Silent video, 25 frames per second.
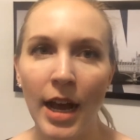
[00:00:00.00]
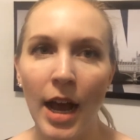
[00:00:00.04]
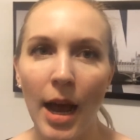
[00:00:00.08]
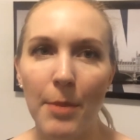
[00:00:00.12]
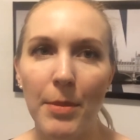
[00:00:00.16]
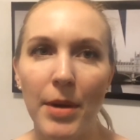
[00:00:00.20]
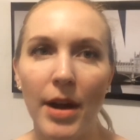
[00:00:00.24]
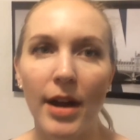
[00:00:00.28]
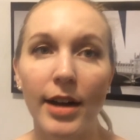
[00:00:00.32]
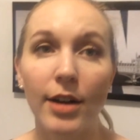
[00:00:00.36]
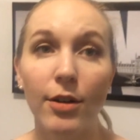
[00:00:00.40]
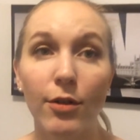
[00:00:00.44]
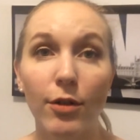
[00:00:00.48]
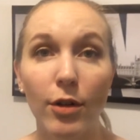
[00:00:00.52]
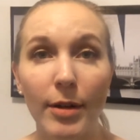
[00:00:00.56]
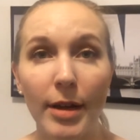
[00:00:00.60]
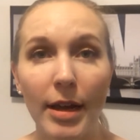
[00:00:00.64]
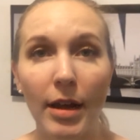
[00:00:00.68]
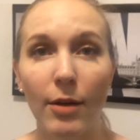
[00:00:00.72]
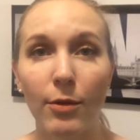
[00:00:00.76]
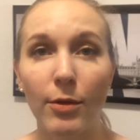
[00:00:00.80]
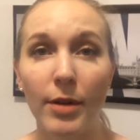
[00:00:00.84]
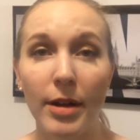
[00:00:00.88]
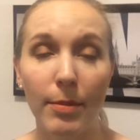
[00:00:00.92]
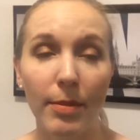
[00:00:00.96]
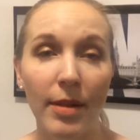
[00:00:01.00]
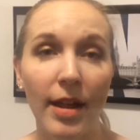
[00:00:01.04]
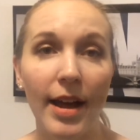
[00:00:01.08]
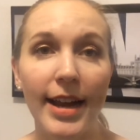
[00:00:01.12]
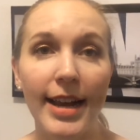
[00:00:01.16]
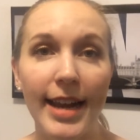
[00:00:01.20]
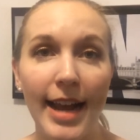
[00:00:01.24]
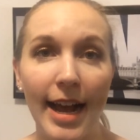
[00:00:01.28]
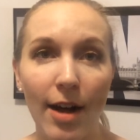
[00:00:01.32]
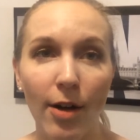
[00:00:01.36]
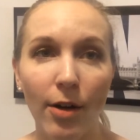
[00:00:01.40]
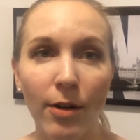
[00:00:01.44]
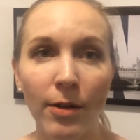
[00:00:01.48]
I'm not going to
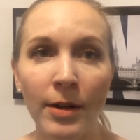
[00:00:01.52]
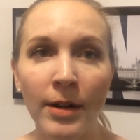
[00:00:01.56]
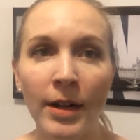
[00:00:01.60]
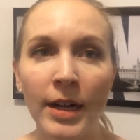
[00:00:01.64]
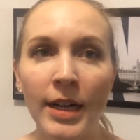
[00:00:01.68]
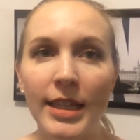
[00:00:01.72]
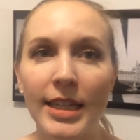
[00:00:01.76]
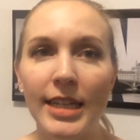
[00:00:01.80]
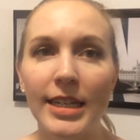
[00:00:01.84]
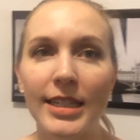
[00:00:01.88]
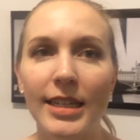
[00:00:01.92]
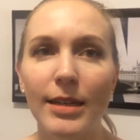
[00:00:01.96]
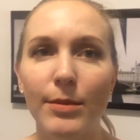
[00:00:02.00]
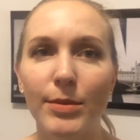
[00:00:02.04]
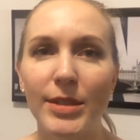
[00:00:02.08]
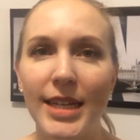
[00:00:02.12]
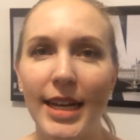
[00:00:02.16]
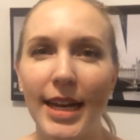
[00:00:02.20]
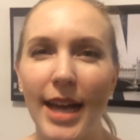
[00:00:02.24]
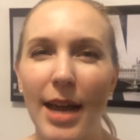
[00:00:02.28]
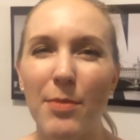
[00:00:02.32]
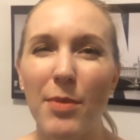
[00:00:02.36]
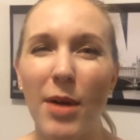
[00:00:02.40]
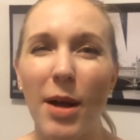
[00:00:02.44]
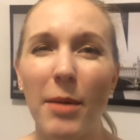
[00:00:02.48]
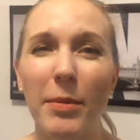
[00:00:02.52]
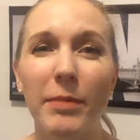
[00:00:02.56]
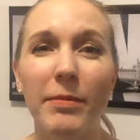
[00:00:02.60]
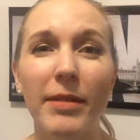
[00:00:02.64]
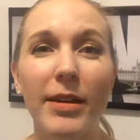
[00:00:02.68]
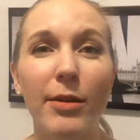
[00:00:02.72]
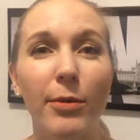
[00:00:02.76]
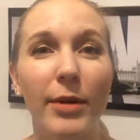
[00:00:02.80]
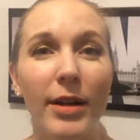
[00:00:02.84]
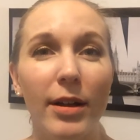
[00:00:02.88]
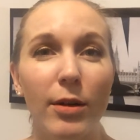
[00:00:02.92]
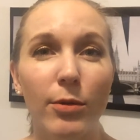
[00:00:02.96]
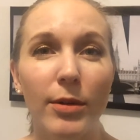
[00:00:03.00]
reapply now. This lipstick I
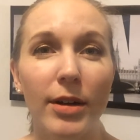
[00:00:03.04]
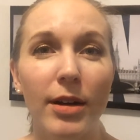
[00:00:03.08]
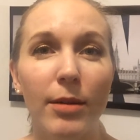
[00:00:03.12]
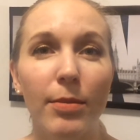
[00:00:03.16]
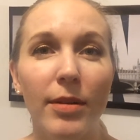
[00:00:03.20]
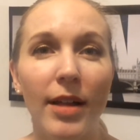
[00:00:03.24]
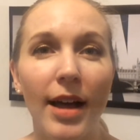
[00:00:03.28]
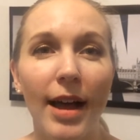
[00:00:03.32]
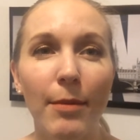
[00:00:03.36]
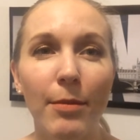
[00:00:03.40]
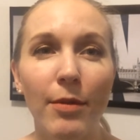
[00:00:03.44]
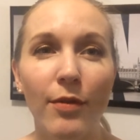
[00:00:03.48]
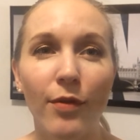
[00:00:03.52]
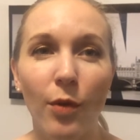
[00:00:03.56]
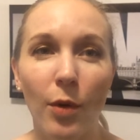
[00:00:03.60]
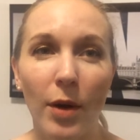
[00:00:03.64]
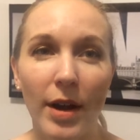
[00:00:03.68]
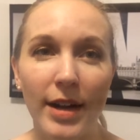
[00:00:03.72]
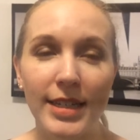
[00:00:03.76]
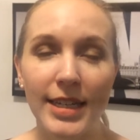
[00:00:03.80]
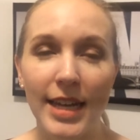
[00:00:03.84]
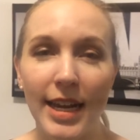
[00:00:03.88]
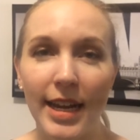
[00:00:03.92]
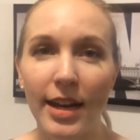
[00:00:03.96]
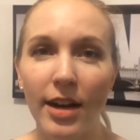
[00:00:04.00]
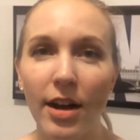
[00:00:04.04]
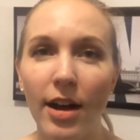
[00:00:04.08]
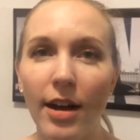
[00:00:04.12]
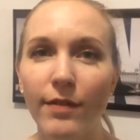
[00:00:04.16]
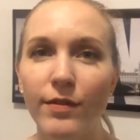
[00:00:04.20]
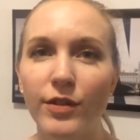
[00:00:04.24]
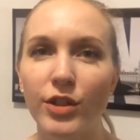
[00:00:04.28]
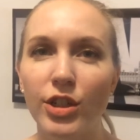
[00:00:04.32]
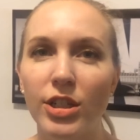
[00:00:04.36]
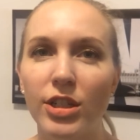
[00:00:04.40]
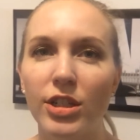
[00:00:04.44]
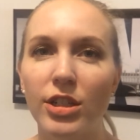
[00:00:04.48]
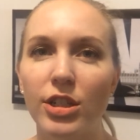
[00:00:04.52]
probably will reapply before I take it
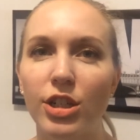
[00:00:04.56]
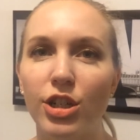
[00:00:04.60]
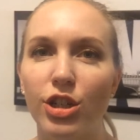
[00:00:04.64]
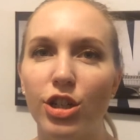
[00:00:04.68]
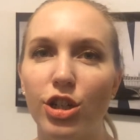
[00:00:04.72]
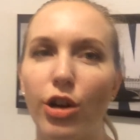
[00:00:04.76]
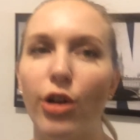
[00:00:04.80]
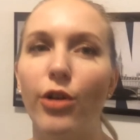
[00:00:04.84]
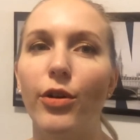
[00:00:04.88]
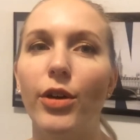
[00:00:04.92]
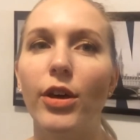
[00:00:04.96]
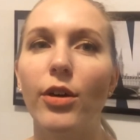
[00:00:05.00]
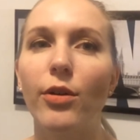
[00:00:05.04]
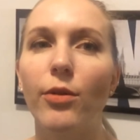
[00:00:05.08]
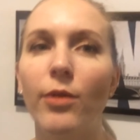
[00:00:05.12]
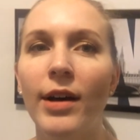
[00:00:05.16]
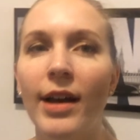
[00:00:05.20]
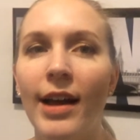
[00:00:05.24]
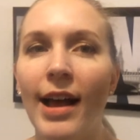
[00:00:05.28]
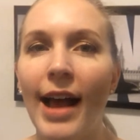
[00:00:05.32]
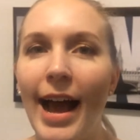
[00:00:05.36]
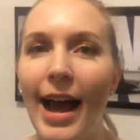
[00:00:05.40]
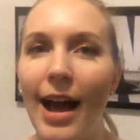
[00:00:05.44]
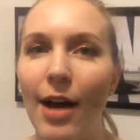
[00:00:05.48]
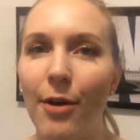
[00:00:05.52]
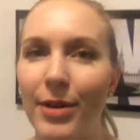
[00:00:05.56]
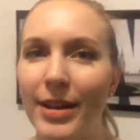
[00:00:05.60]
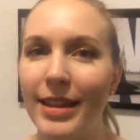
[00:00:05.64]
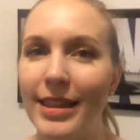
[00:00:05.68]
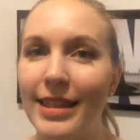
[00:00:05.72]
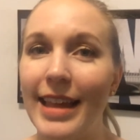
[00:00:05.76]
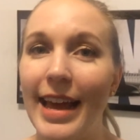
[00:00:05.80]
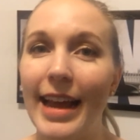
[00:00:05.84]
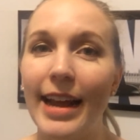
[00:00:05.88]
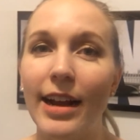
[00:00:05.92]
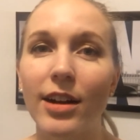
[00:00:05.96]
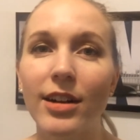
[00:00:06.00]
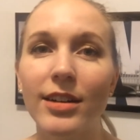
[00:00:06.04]
off just to show you how it
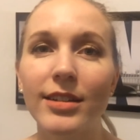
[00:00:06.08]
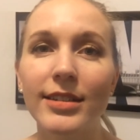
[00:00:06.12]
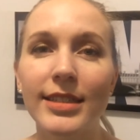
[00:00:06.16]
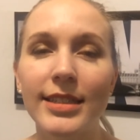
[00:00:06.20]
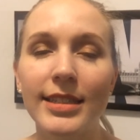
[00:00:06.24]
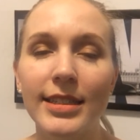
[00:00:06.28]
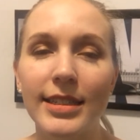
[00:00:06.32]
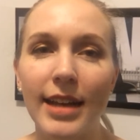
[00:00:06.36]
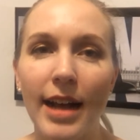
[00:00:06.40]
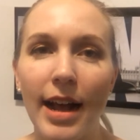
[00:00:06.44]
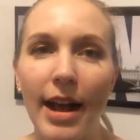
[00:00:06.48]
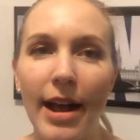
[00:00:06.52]
layers.